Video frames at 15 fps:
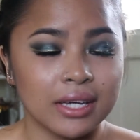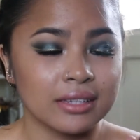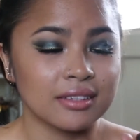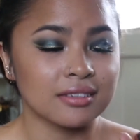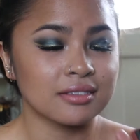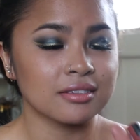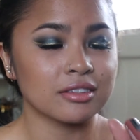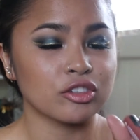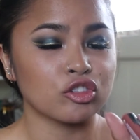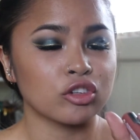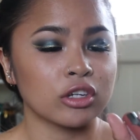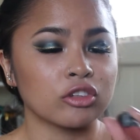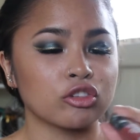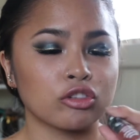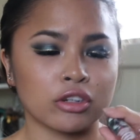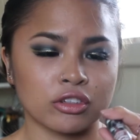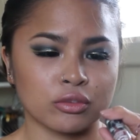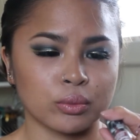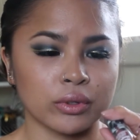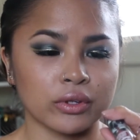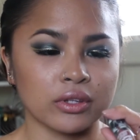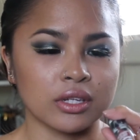This is the shade
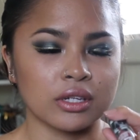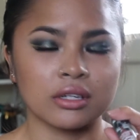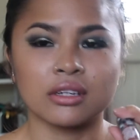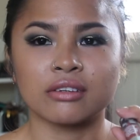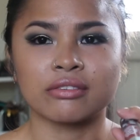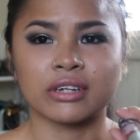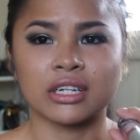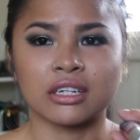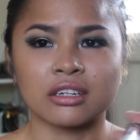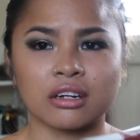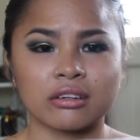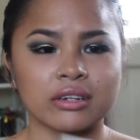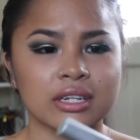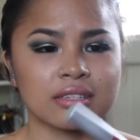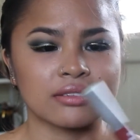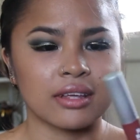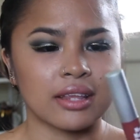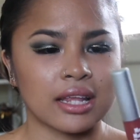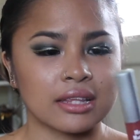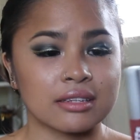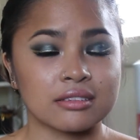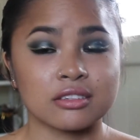Trustworthy, if I didn't already say
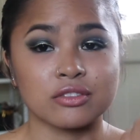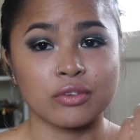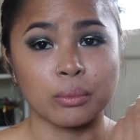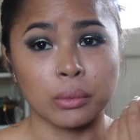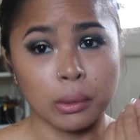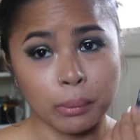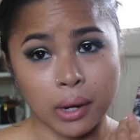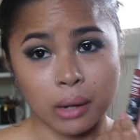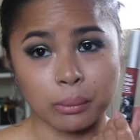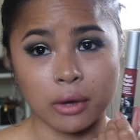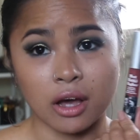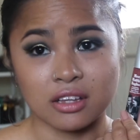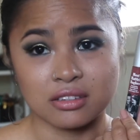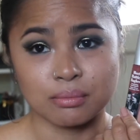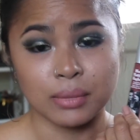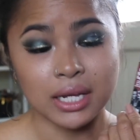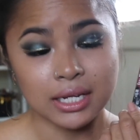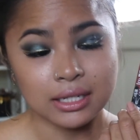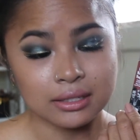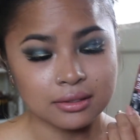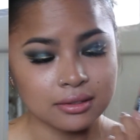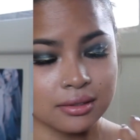that. This is from theBalm
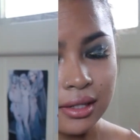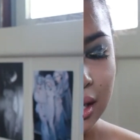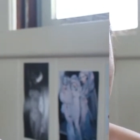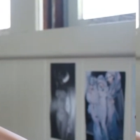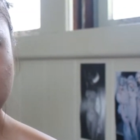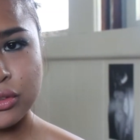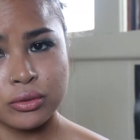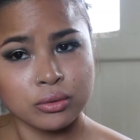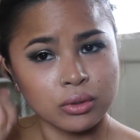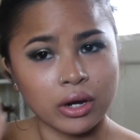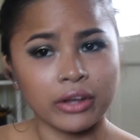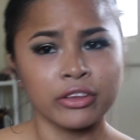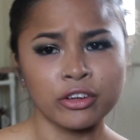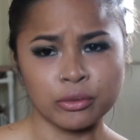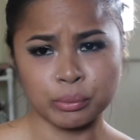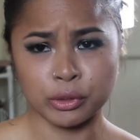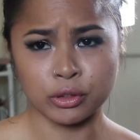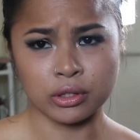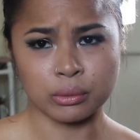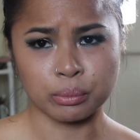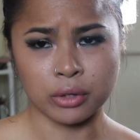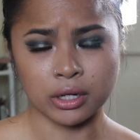Cosmetics. More to other
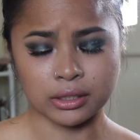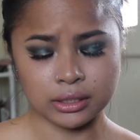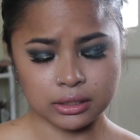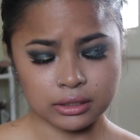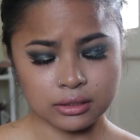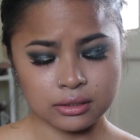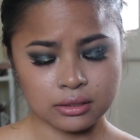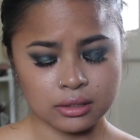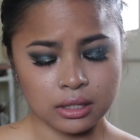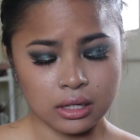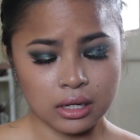beauty products.